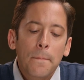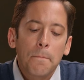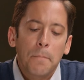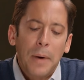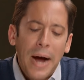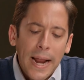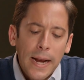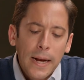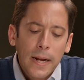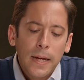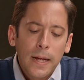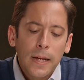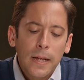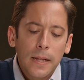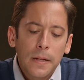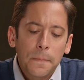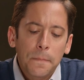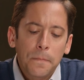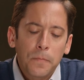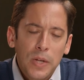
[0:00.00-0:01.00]
but
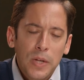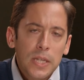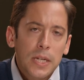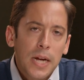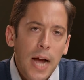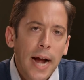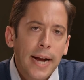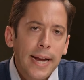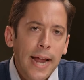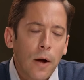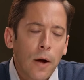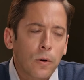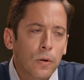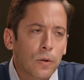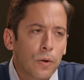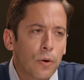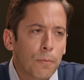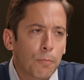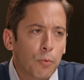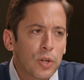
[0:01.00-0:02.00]
this guy now could
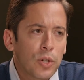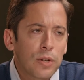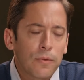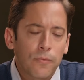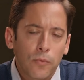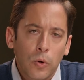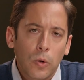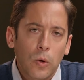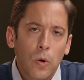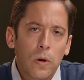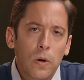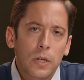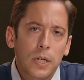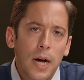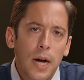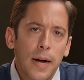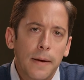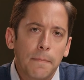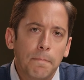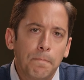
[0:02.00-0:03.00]
go to prison for a long
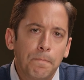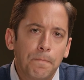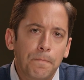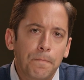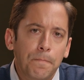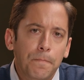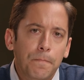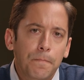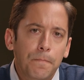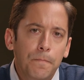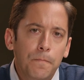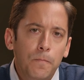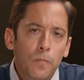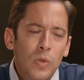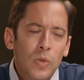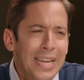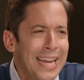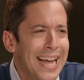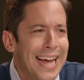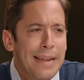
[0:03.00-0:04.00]
time,
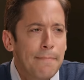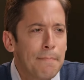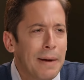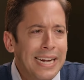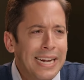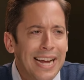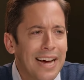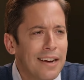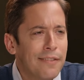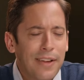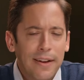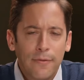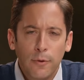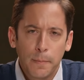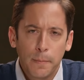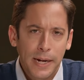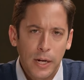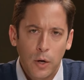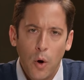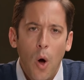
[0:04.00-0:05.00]
and he might not have ever
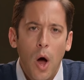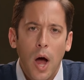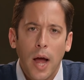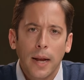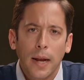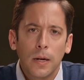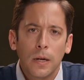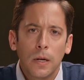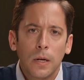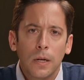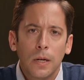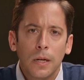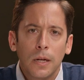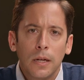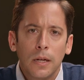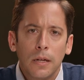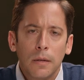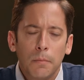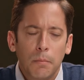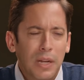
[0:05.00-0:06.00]
been caught.
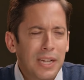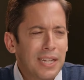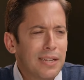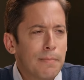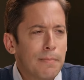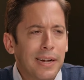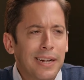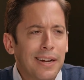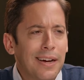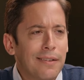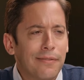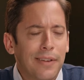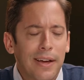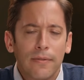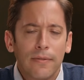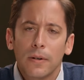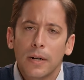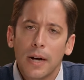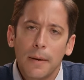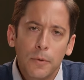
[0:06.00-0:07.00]
Police might not have
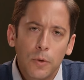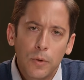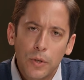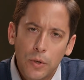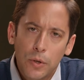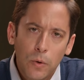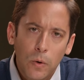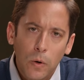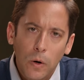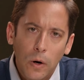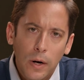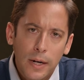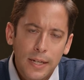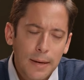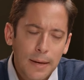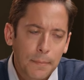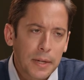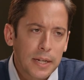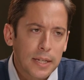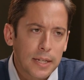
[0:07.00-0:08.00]
ever come to his door,
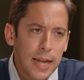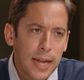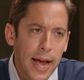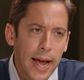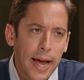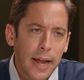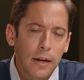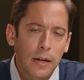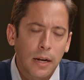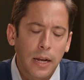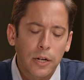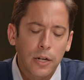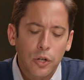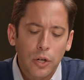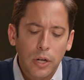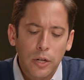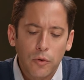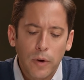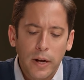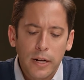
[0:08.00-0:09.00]
except that his dad
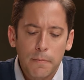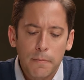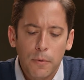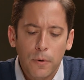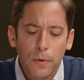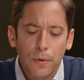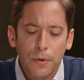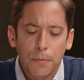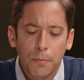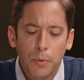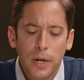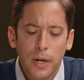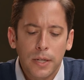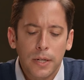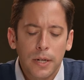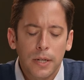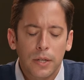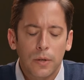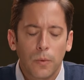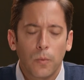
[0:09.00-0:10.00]
allegedly tried to murder the
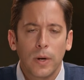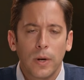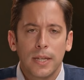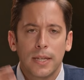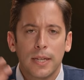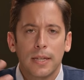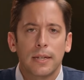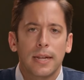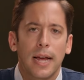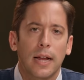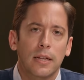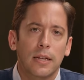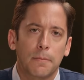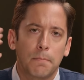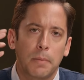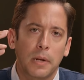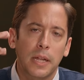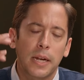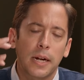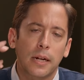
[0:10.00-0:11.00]
president. So, what does this tell us
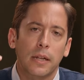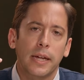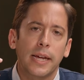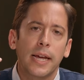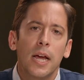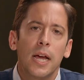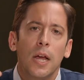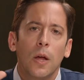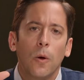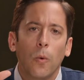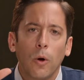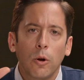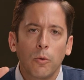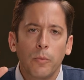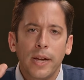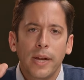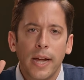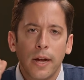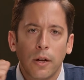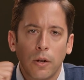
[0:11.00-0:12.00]
politically? What do
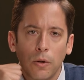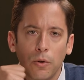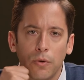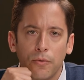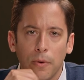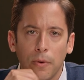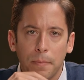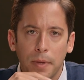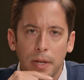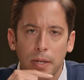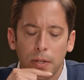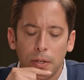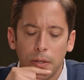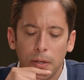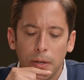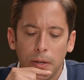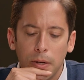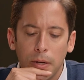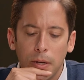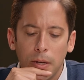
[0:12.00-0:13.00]
we conclude from this?
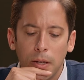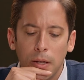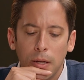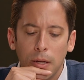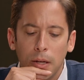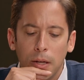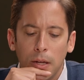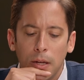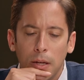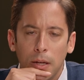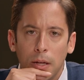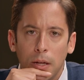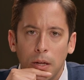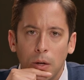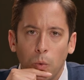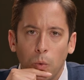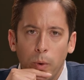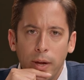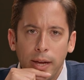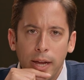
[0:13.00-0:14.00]

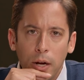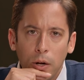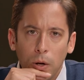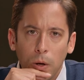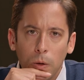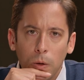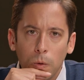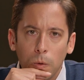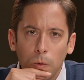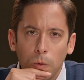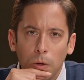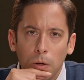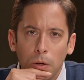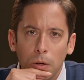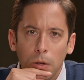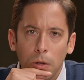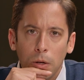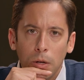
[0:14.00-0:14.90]
we conclude